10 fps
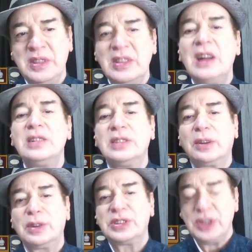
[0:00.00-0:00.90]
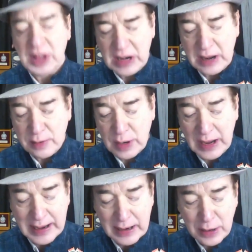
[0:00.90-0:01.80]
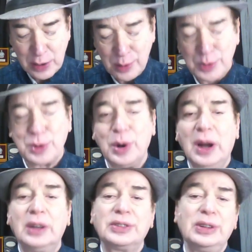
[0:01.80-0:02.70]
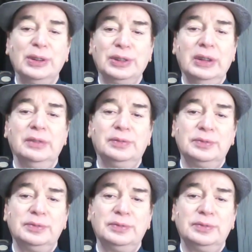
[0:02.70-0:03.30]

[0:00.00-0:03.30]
That is a question that I would like you to ask yourself.